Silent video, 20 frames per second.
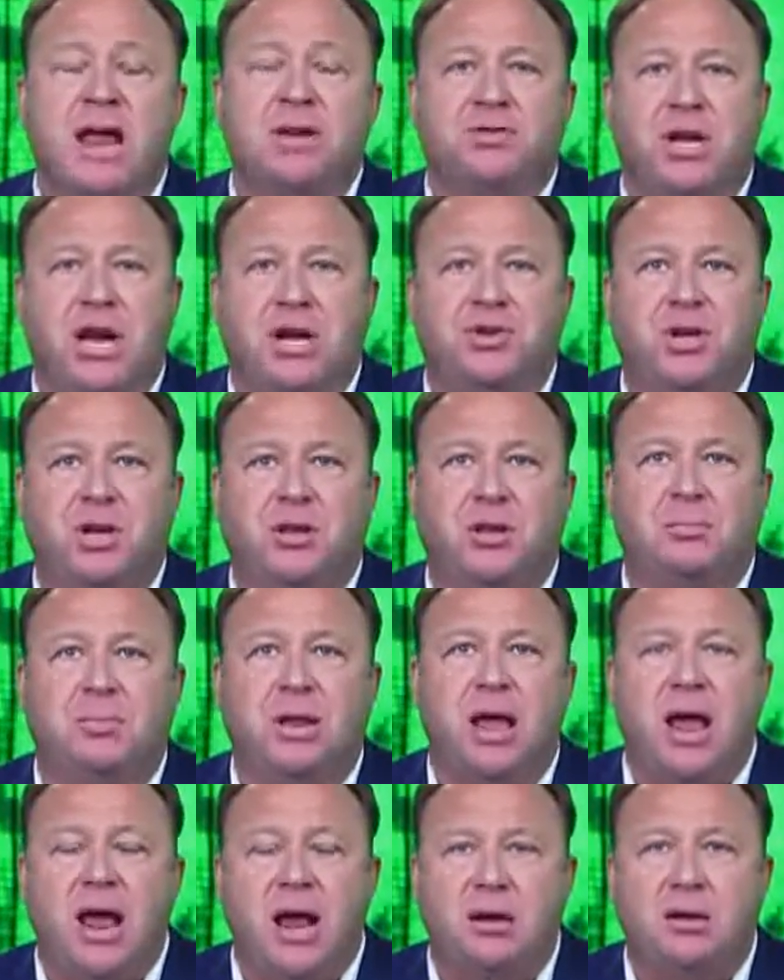and teaching
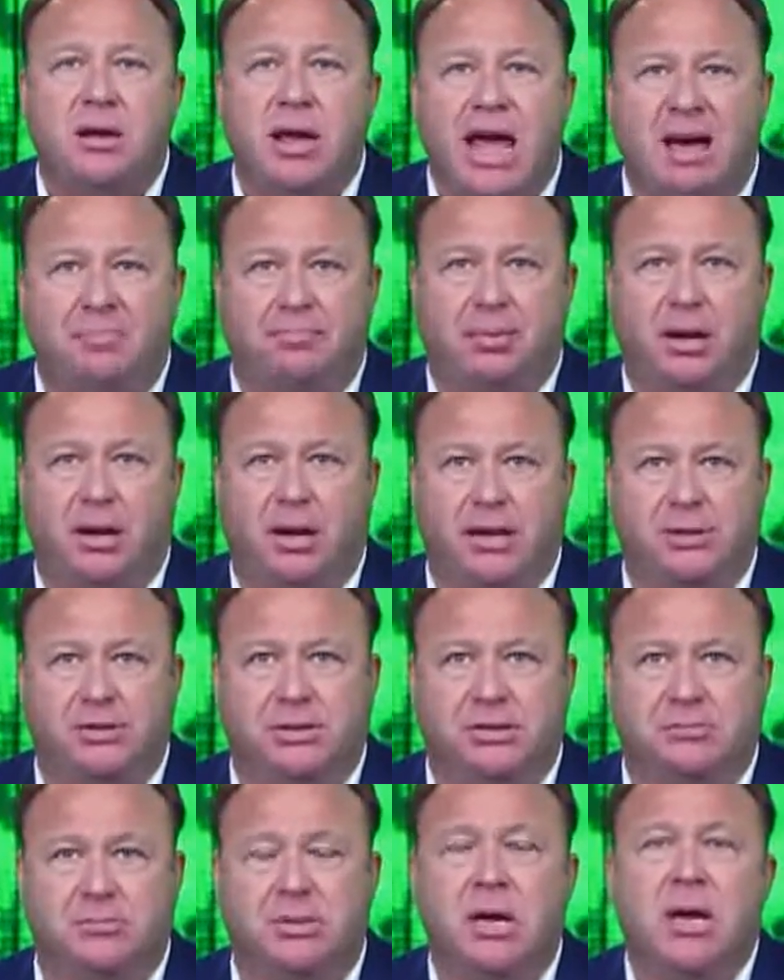them to hate
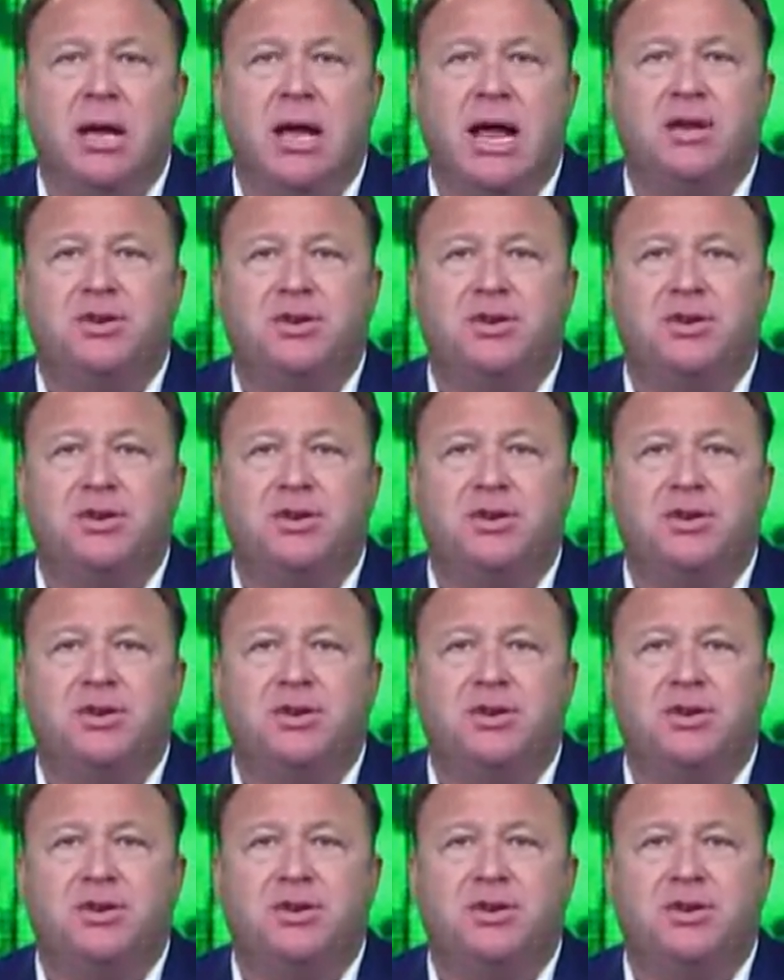capitalism,